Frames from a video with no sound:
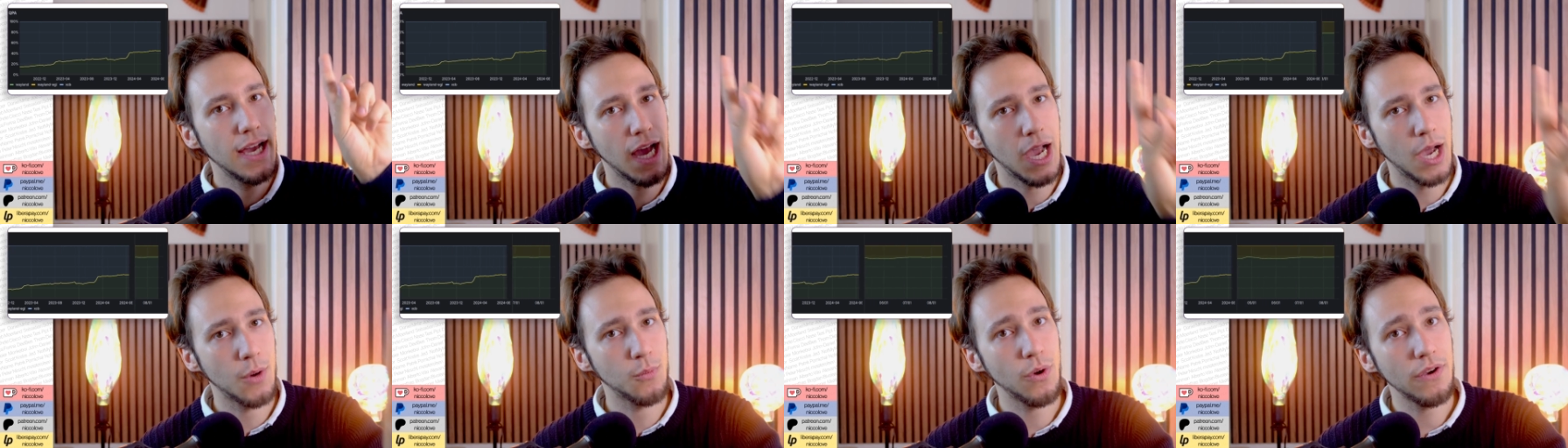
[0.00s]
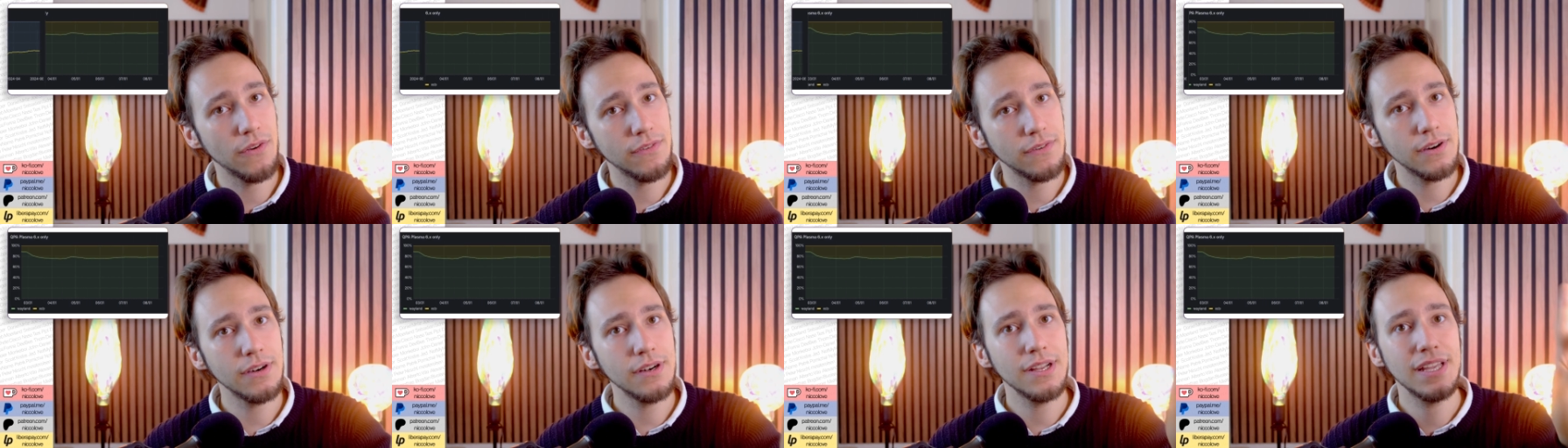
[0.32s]

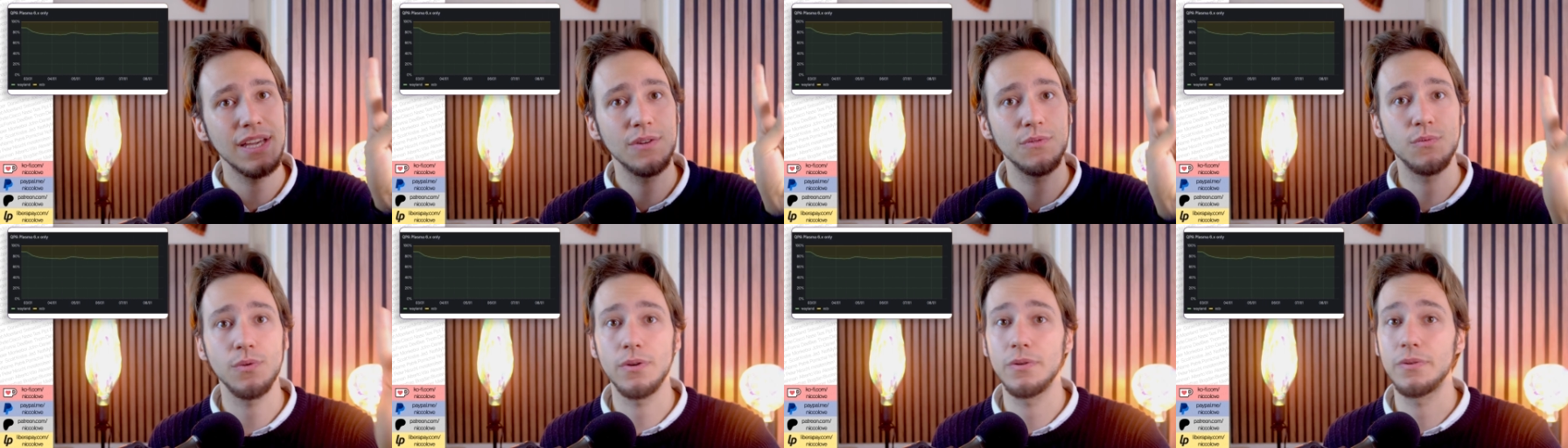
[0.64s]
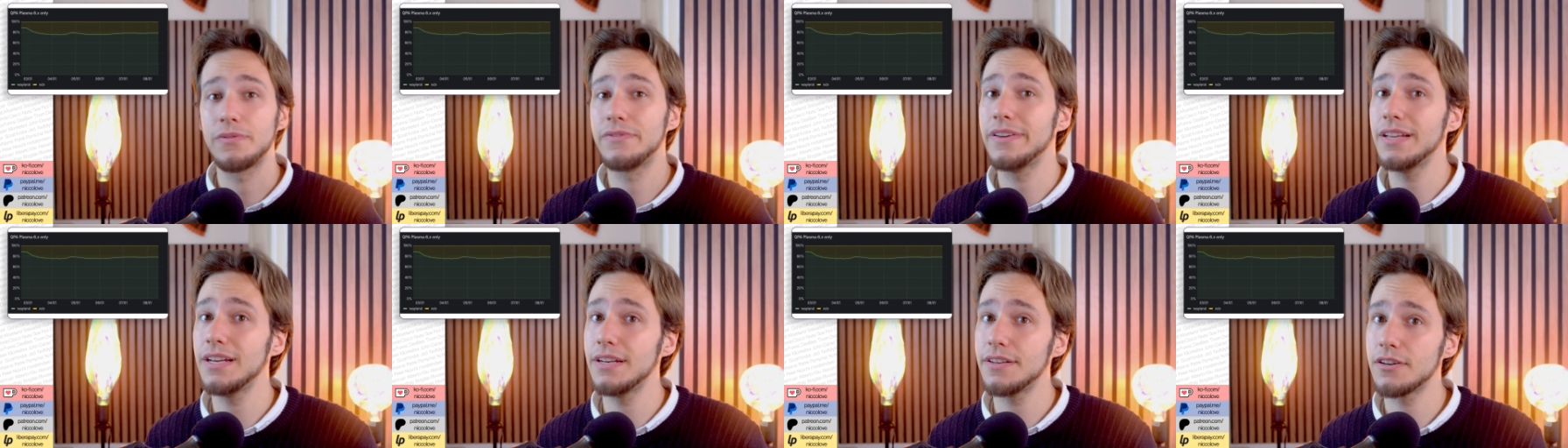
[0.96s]
However, if we
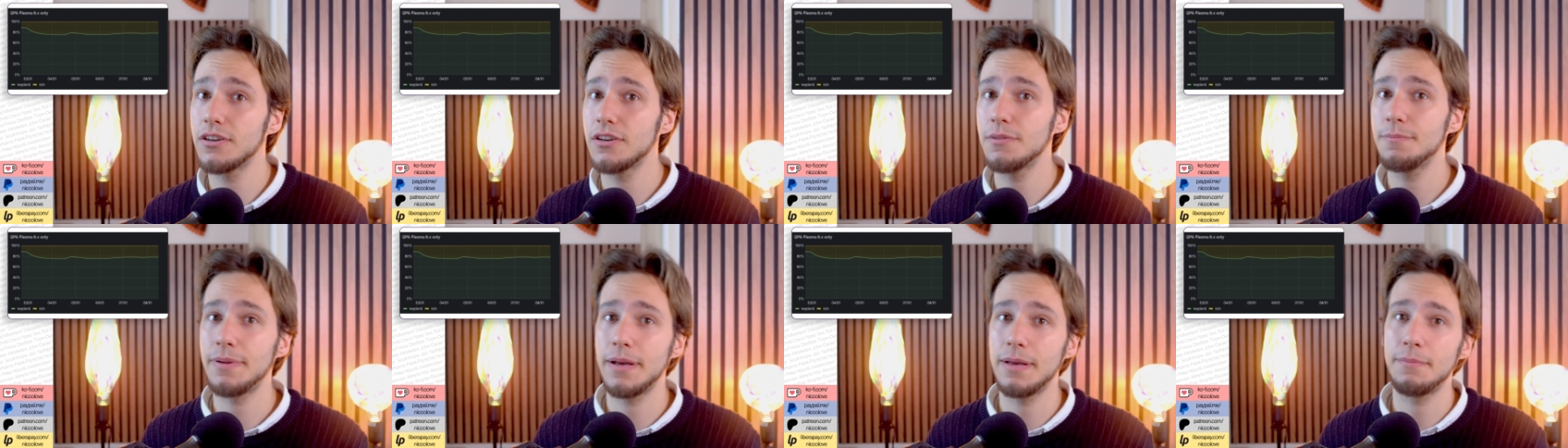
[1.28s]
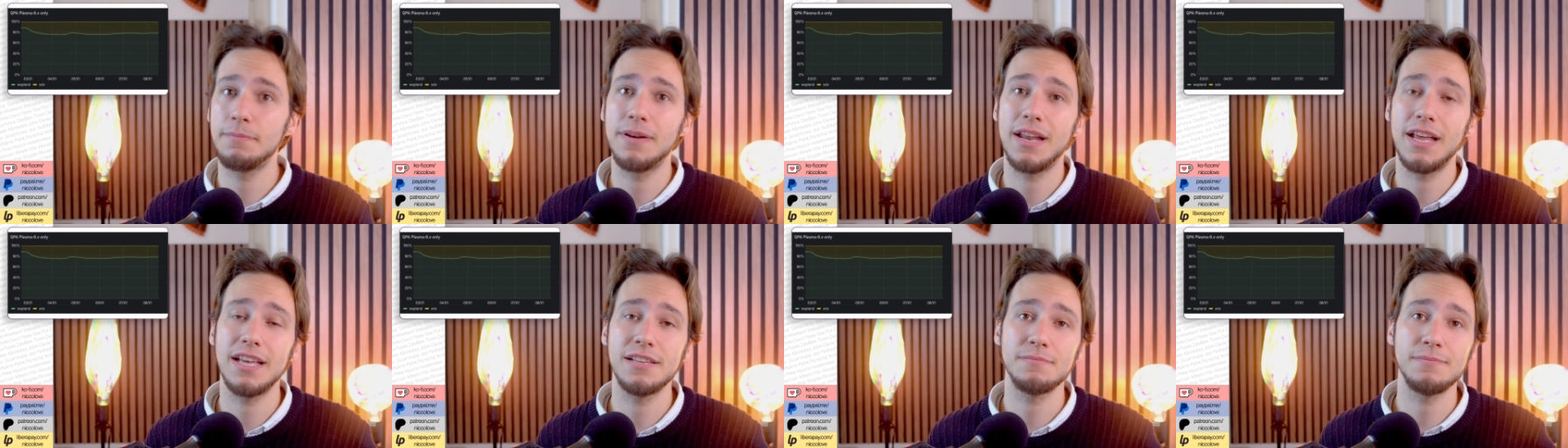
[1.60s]
filter by
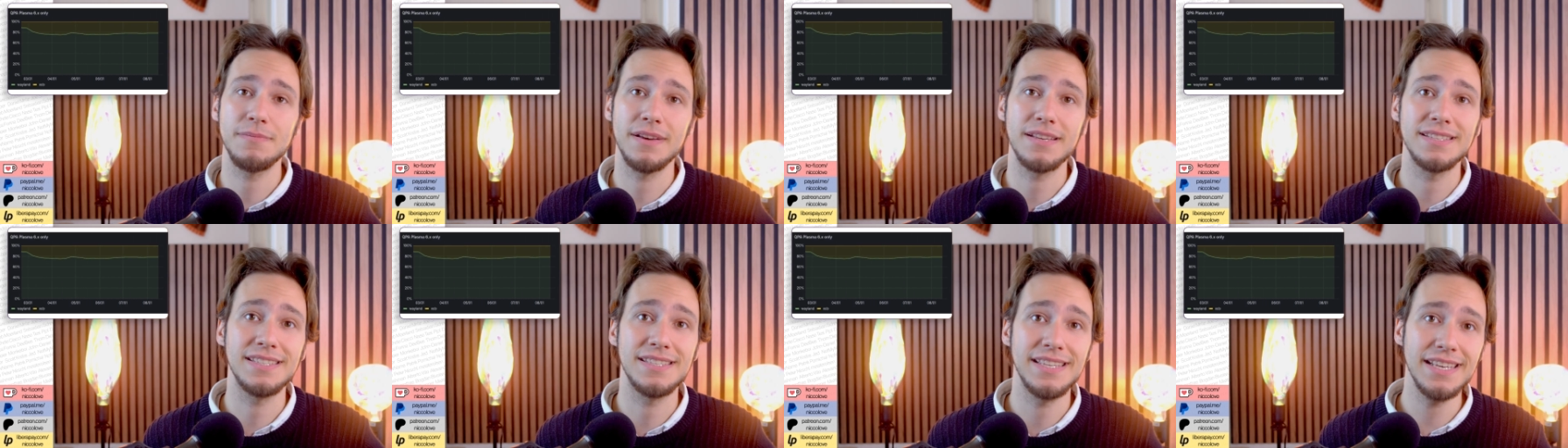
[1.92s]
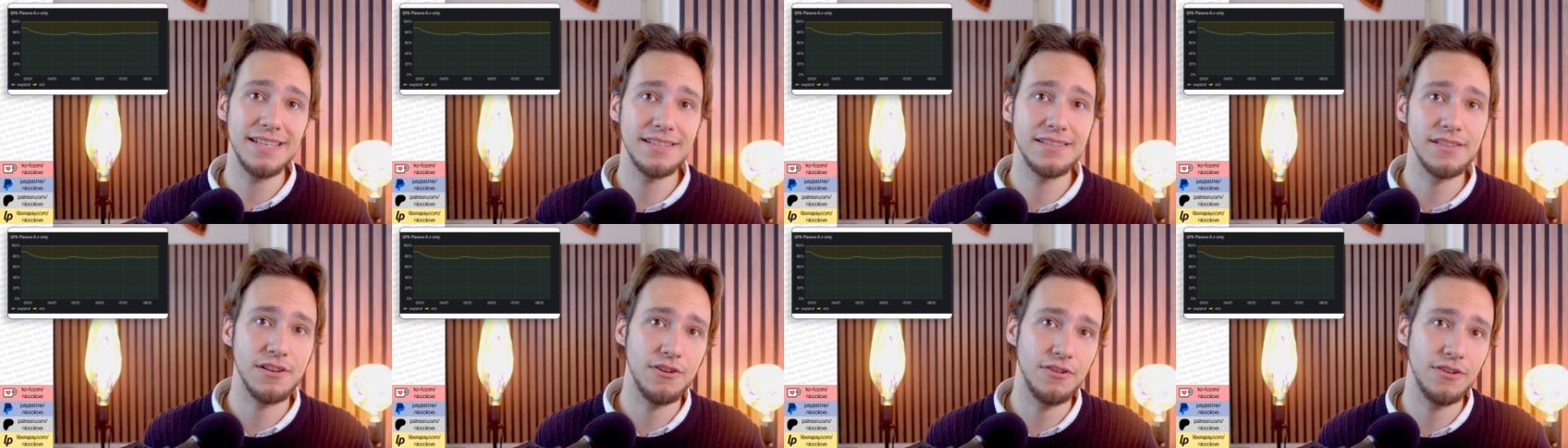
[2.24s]
Plasma
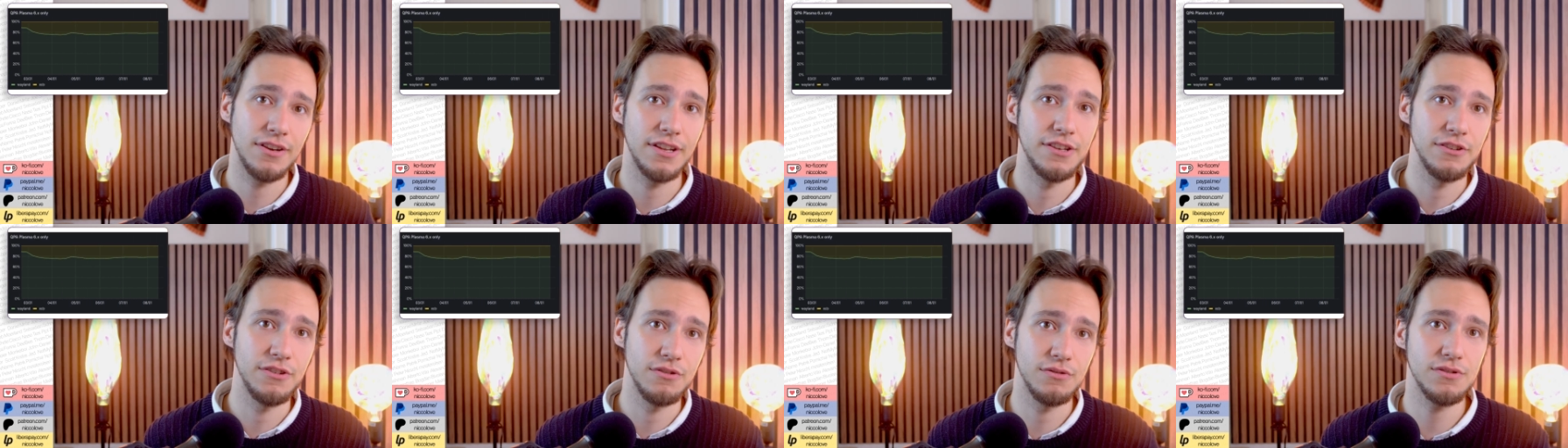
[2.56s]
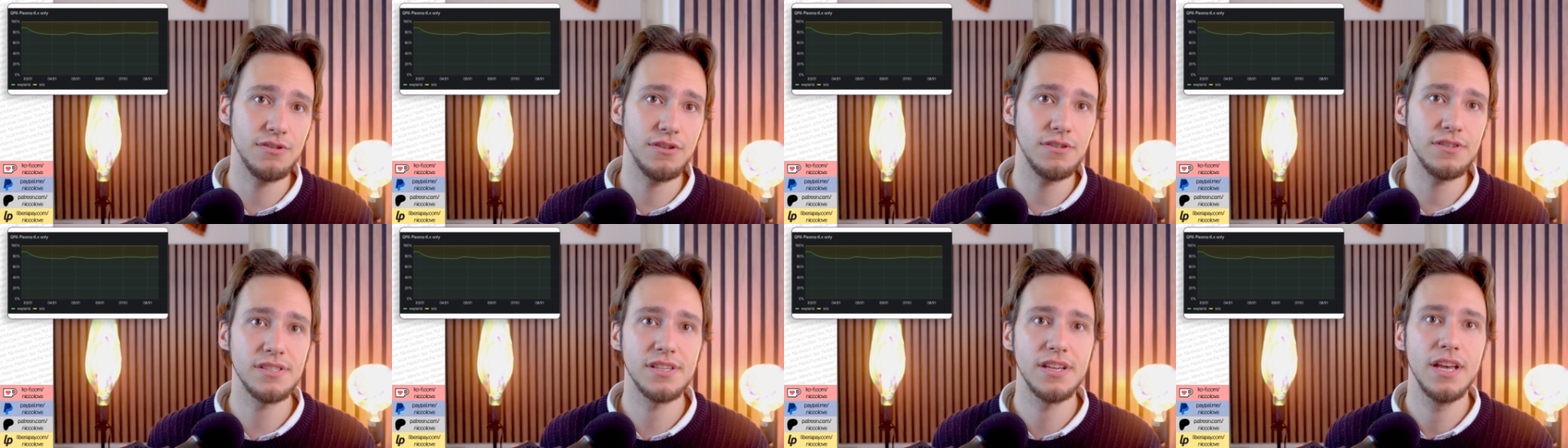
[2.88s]
6 only
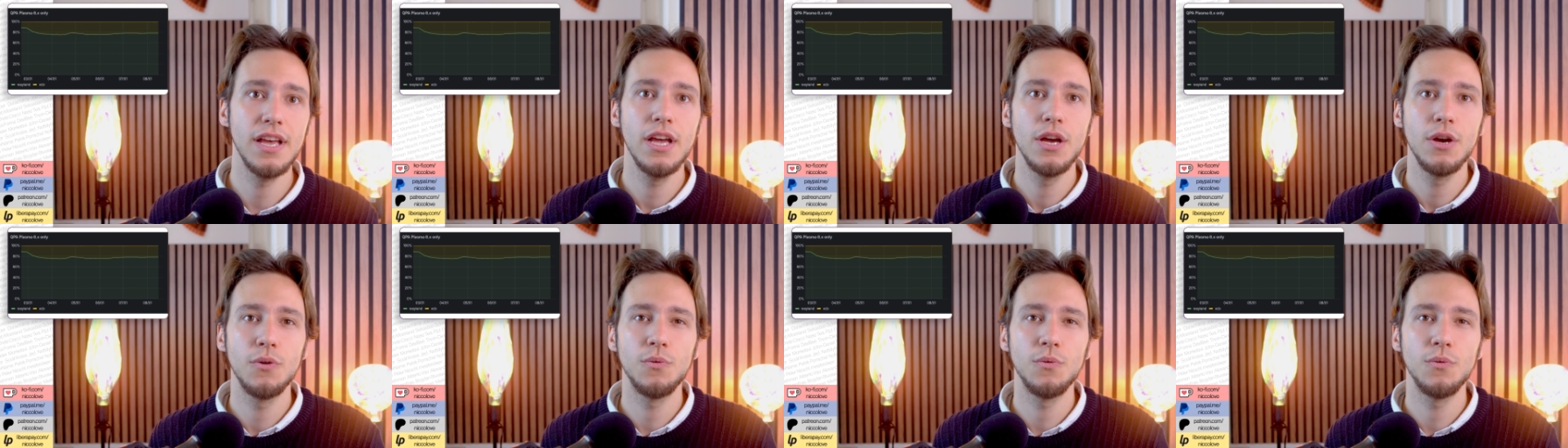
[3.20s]
users,